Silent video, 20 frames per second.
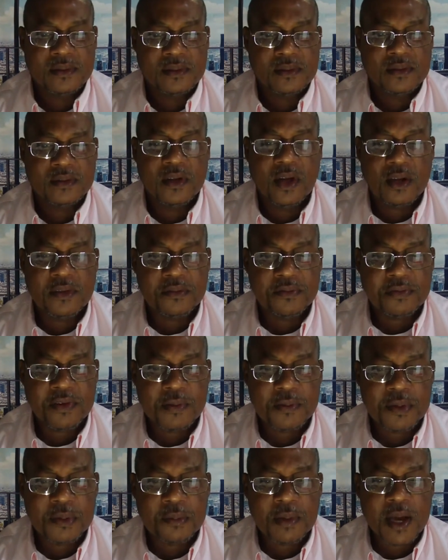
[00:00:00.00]
not
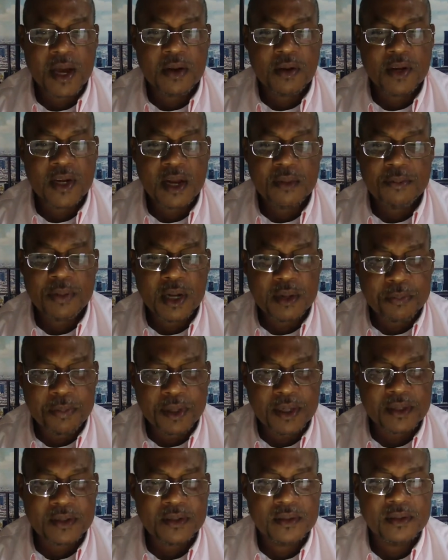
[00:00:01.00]
from the man on that
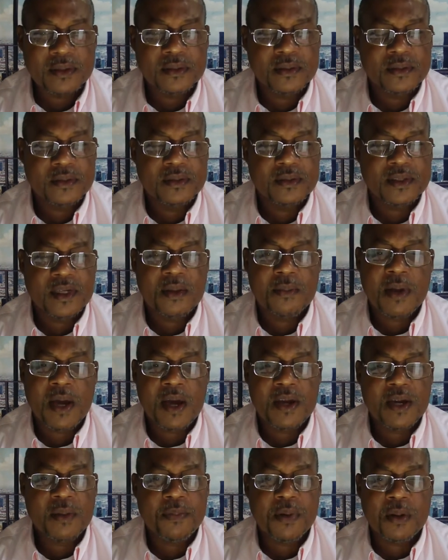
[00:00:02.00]
pulpit. That man
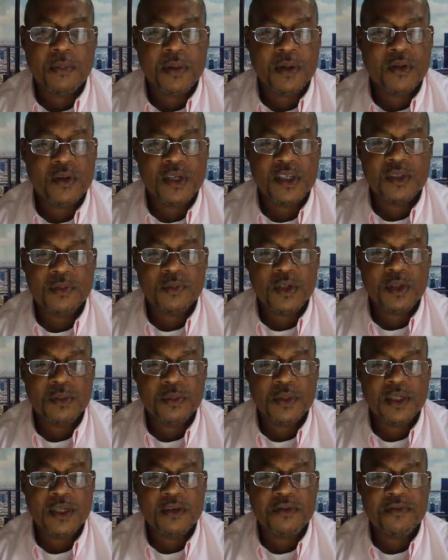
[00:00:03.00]
on the pulpit only supposed to
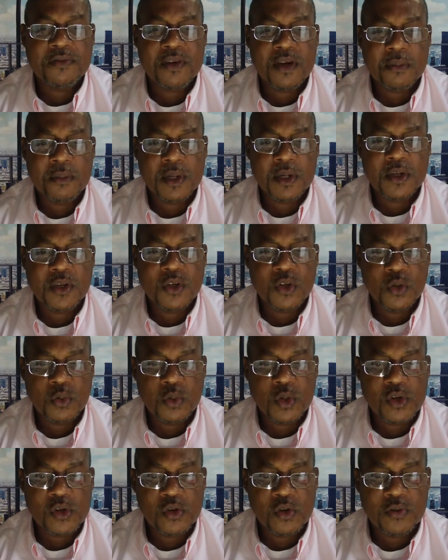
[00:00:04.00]
be confirming to you
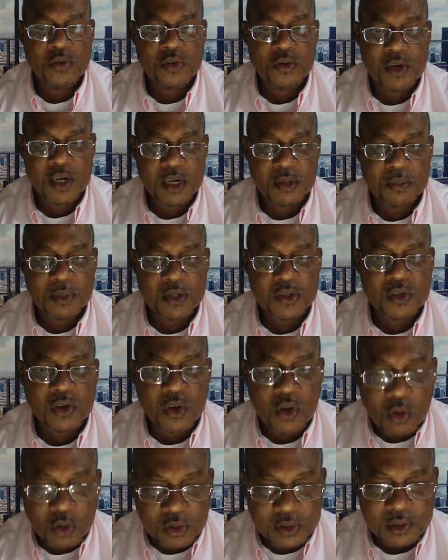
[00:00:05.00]
what you've already been
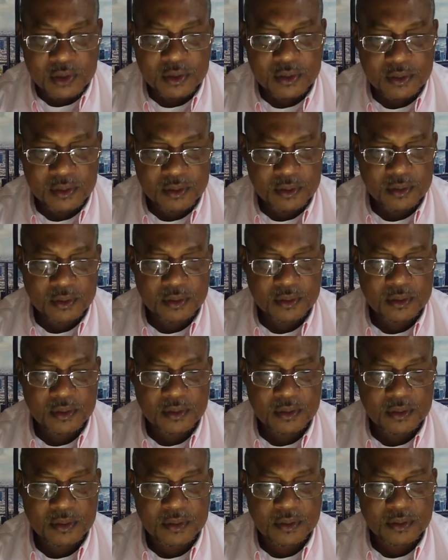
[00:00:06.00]
told.
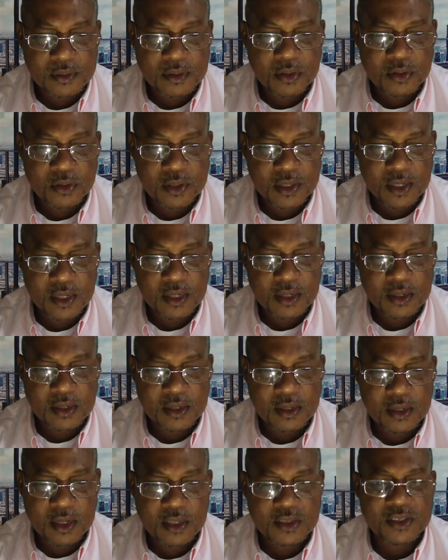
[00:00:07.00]
Okay?
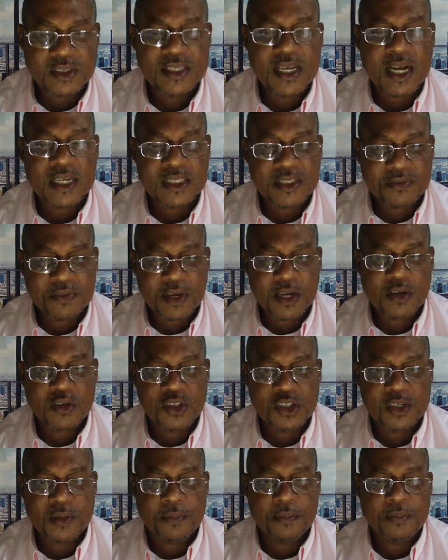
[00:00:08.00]
And that's
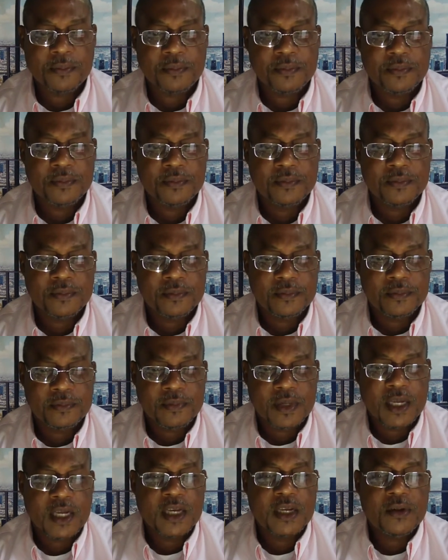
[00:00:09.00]
fellowship.
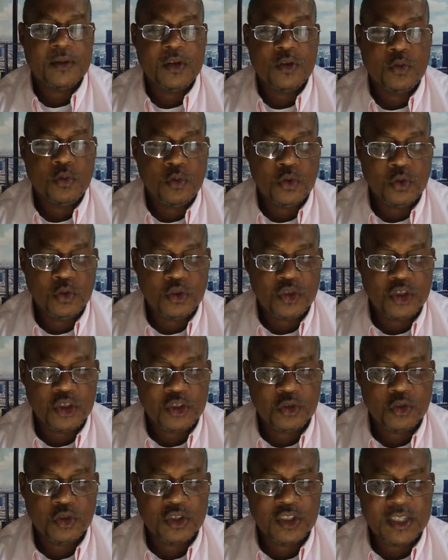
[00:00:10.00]
And you, you,
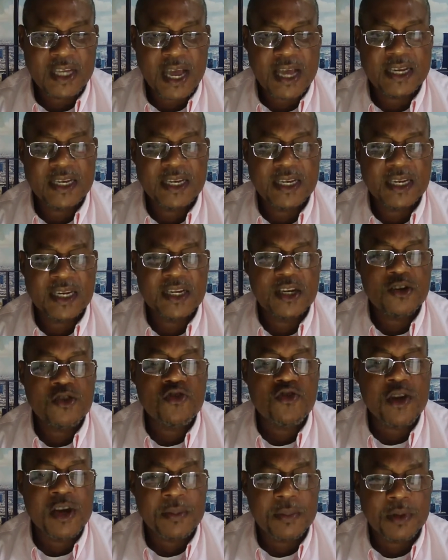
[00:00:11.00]
you standing in
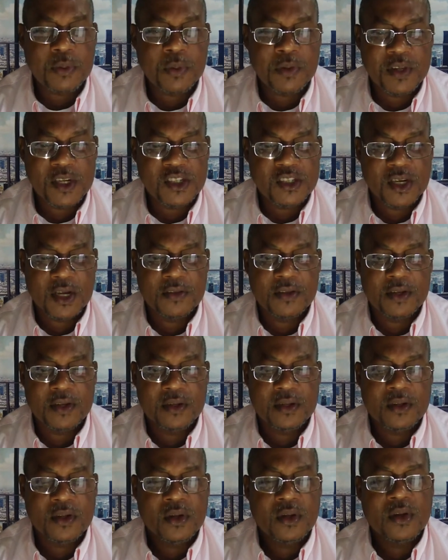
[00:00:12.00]
agreement with each other
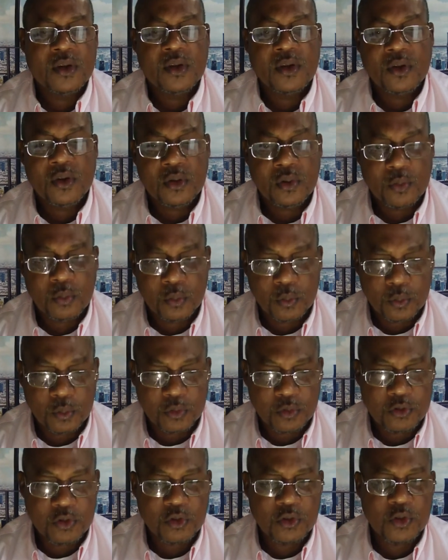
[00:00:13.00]

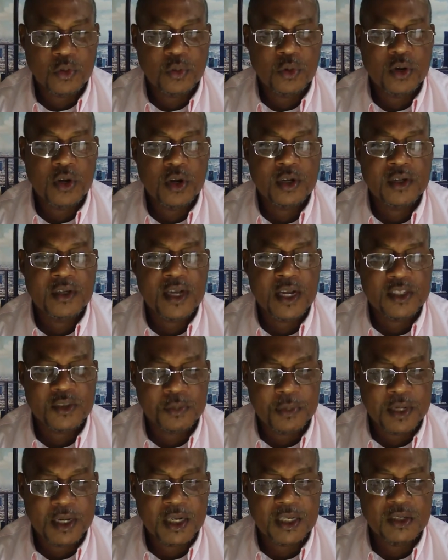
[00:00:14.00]
through the word that's
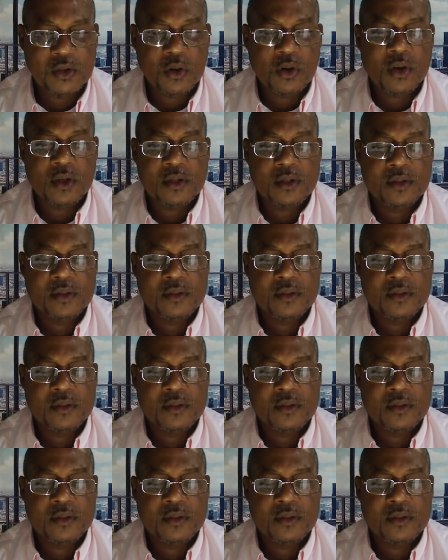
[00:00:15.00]
being taught.